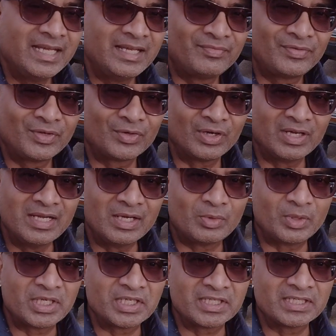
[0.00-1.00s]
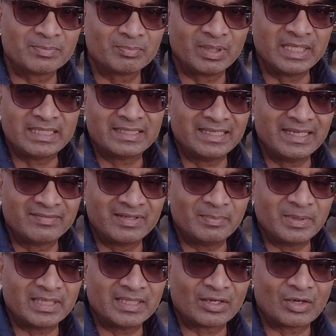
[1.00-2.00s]
If you got any questions, please leave
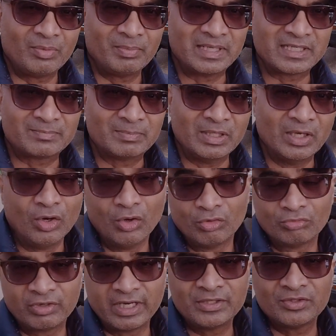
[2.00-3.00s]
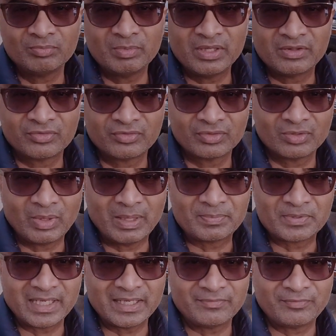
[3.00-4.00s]
them in the comments below, or write to me through the
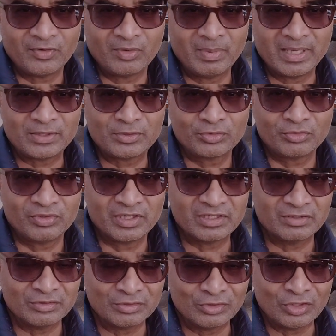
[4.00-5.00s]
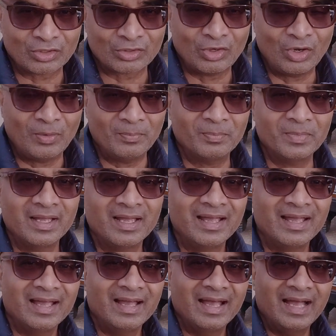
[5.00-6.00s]
website 4xtouring.com.
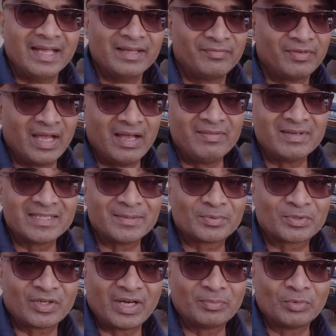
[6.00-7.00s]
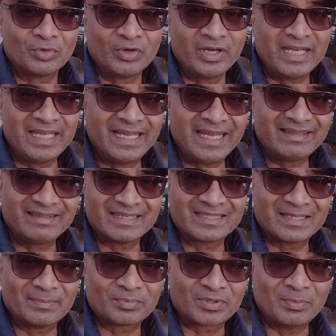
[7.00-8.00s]
If you haven't subscribed already, hit that
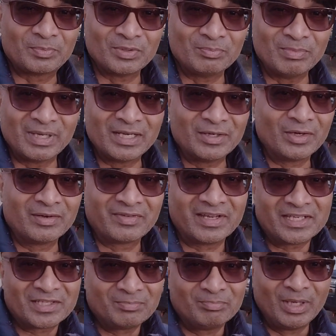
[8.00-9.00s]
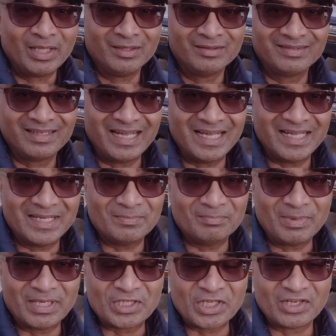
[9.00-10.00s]
subscription button, notification bell.
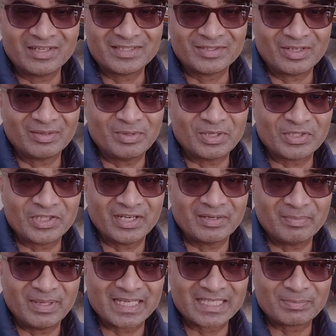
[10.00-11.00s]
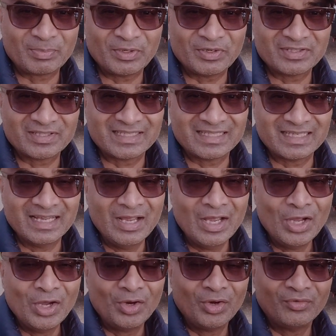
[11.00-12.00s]
My channel is all about sharing my experience in
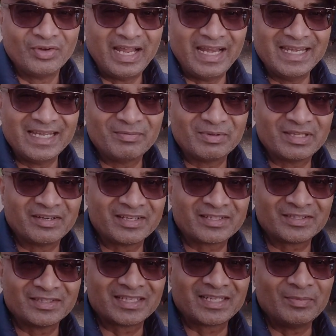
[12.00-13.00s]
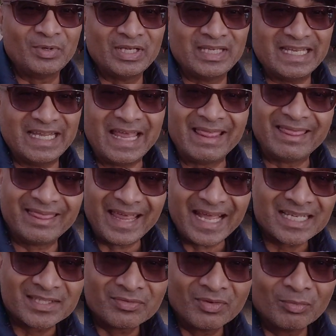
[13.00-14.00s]
overlanding with the rest of the community, and
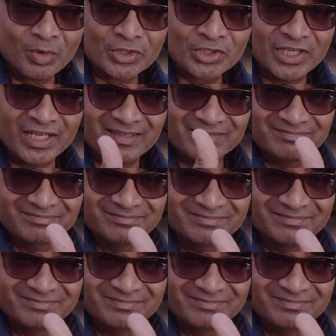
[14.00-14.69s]
thanks for watching.